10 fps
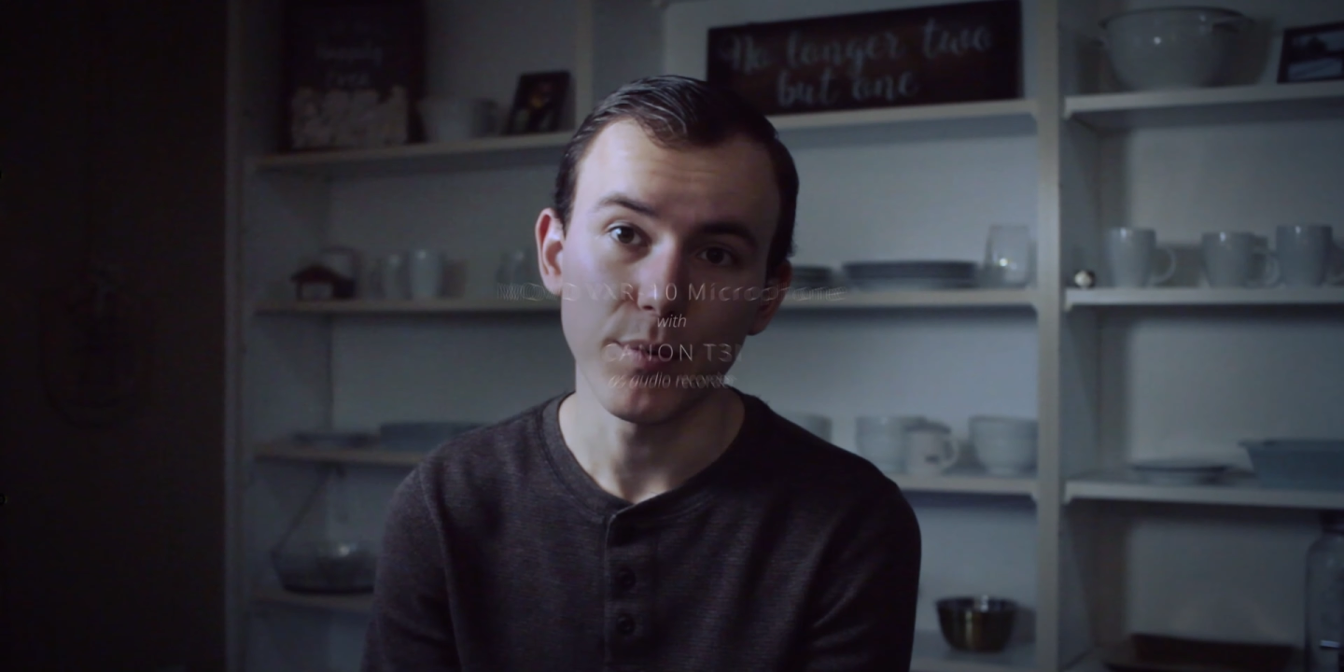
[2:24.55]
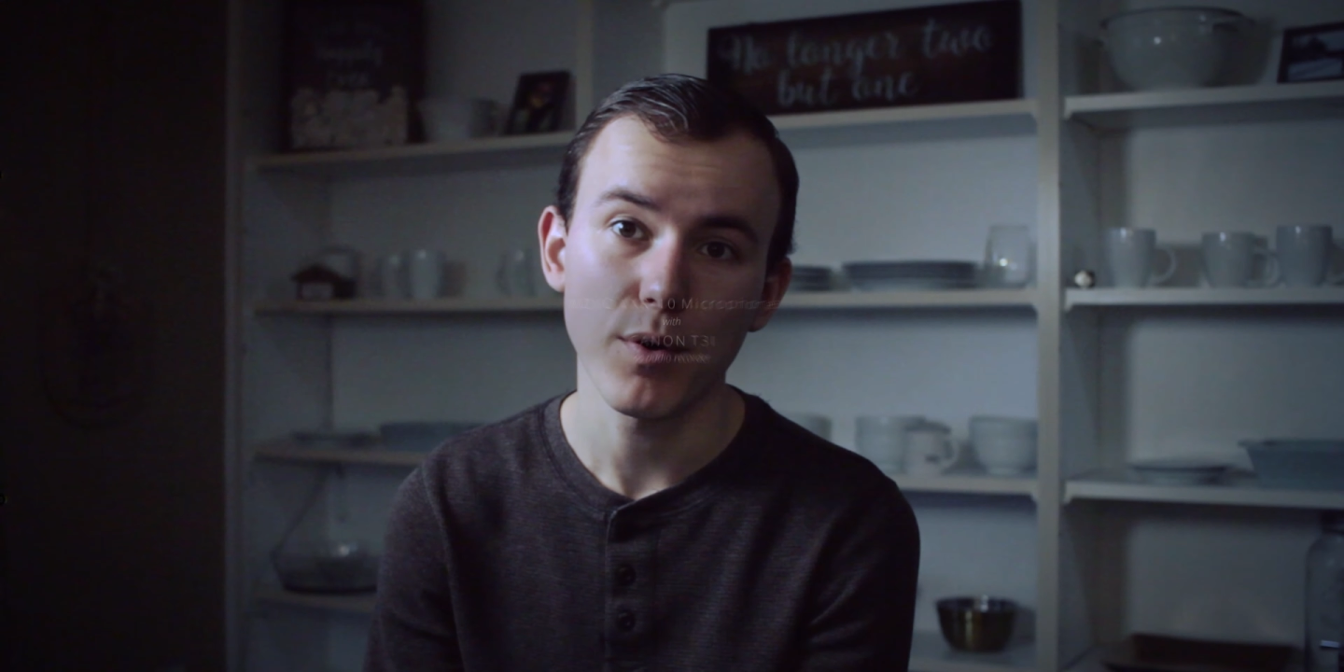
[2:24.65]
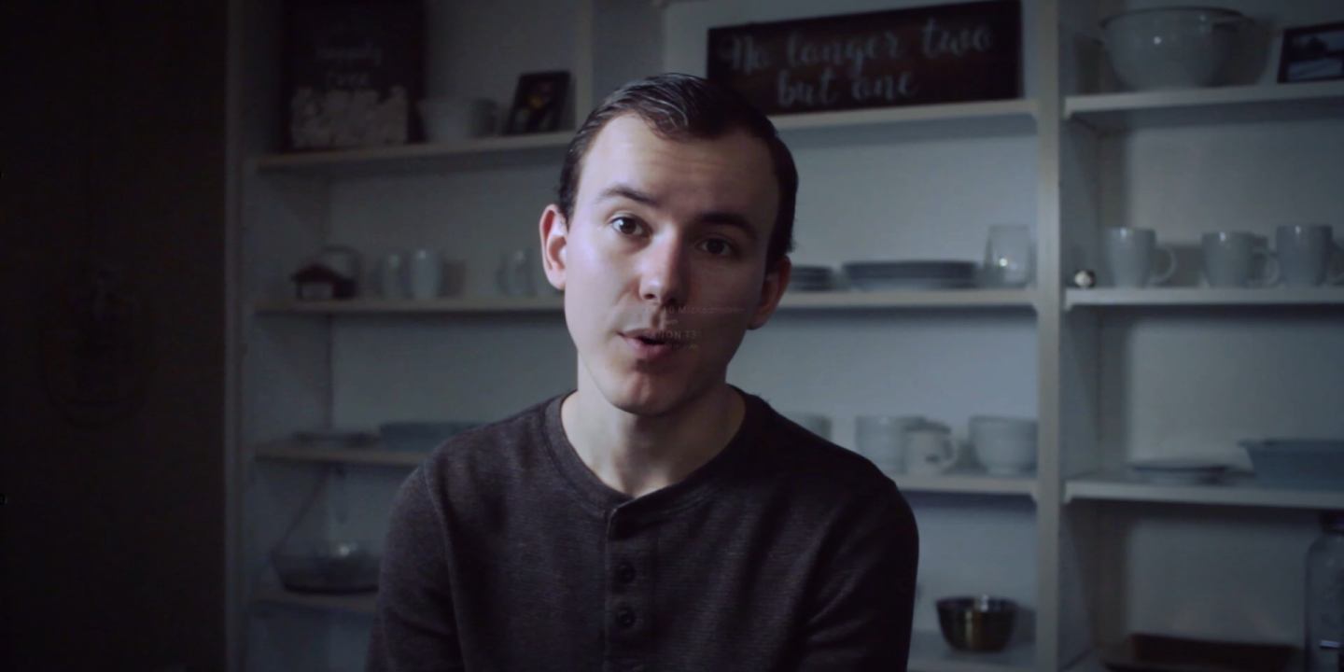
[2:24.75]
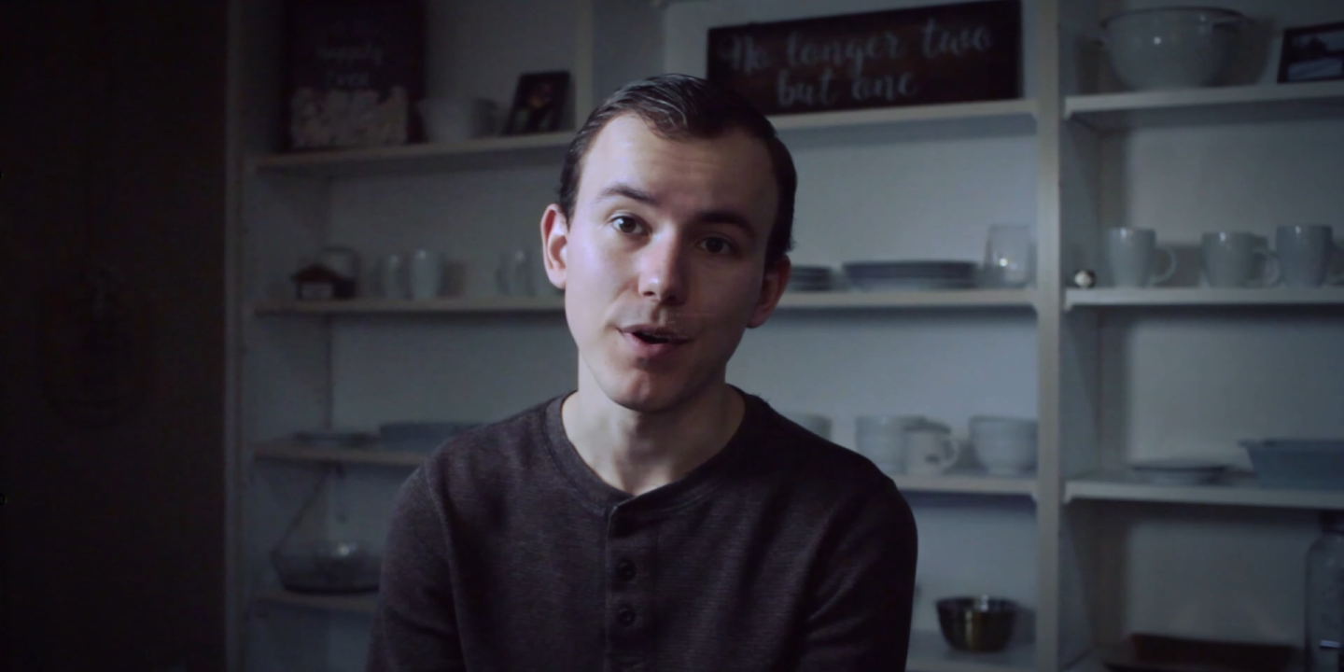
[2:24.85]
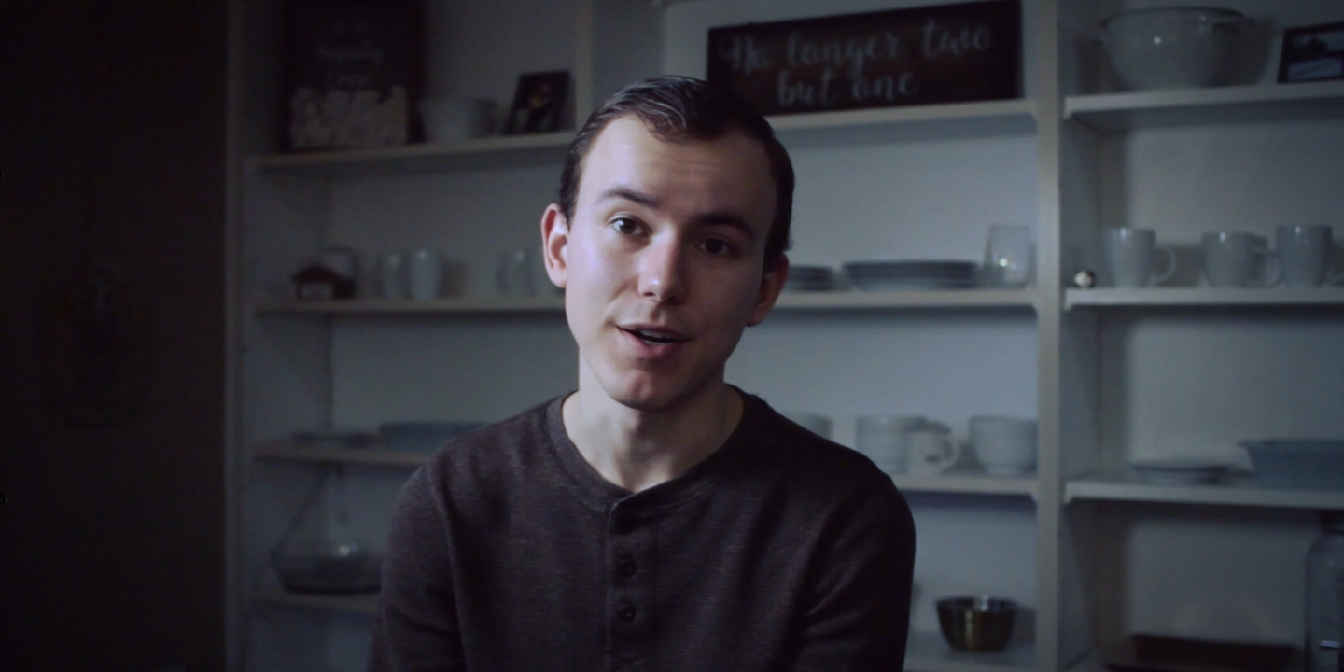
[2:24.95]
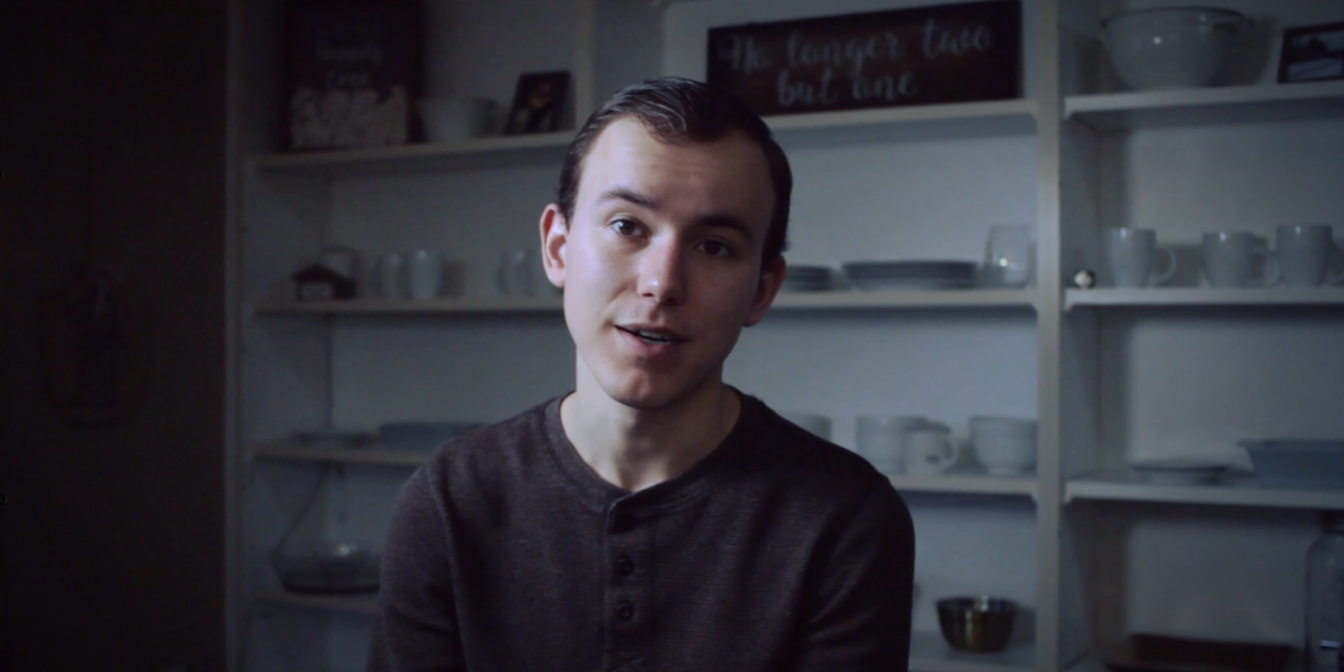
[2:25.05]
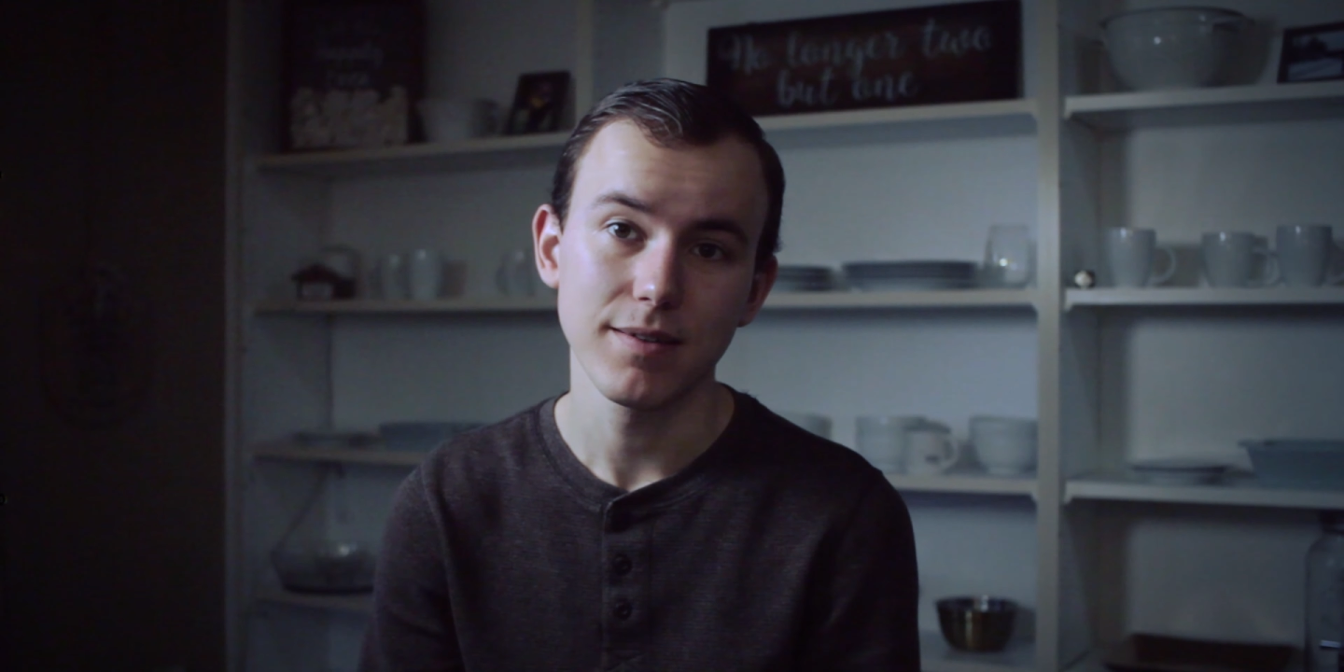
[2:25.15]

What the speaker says: recorder.